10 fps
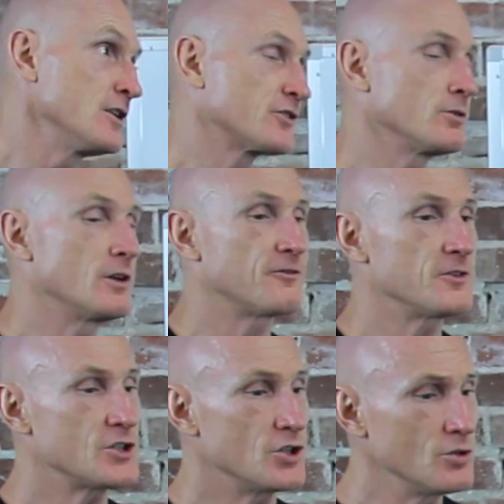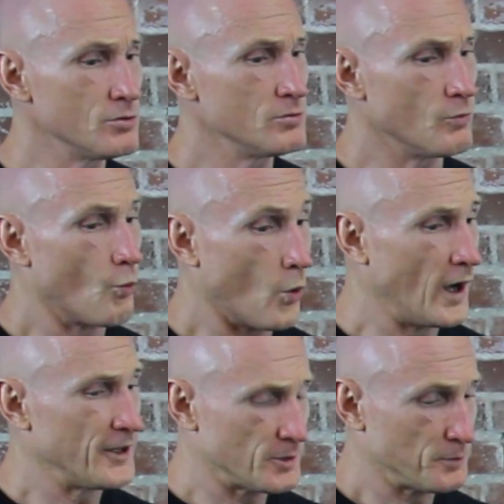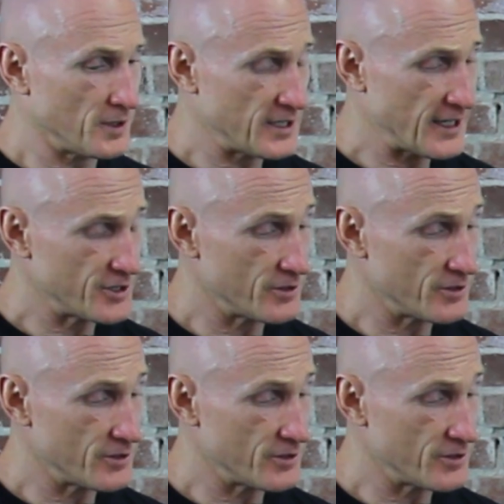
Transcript: So if you want to protect